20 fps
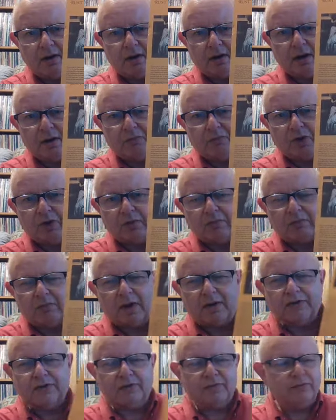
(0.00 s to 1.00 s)
Now, I'm not a
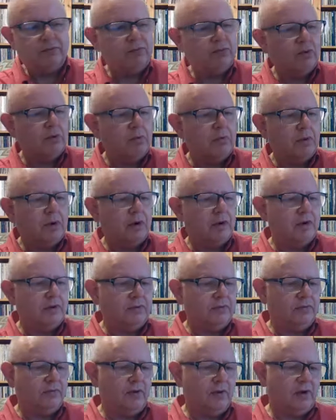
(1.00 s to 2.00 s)
massive John Baez
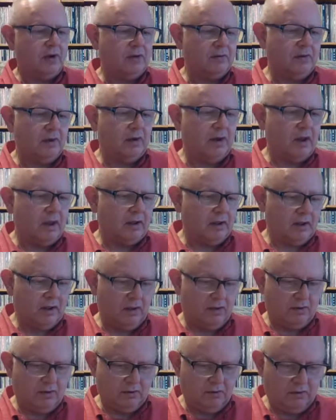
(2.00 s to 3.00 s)
fan. I like
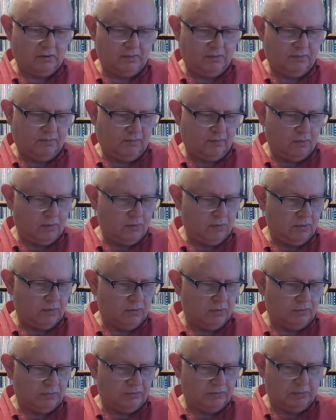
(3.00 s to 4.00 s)
her
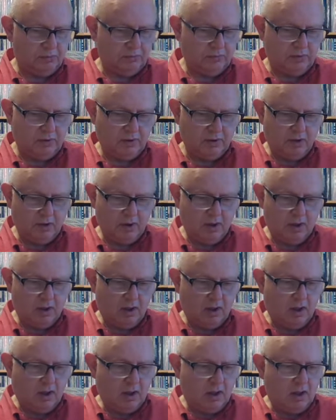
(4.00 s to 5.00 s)
vocals, but
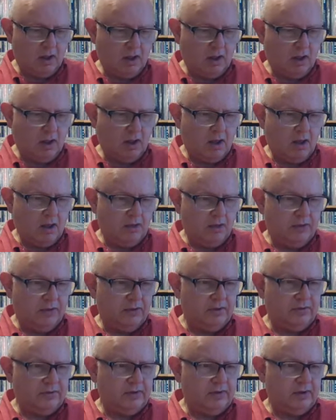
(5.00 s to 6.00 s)

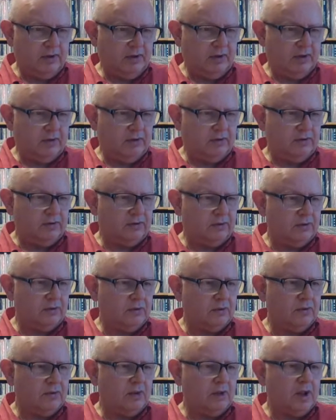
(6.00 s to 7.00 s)
this is
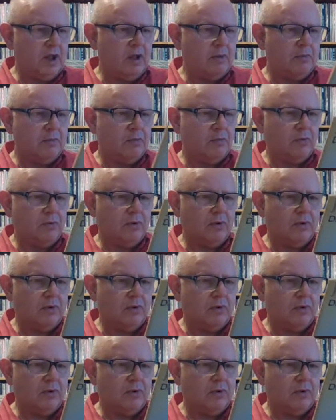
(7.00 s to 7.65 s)
the album,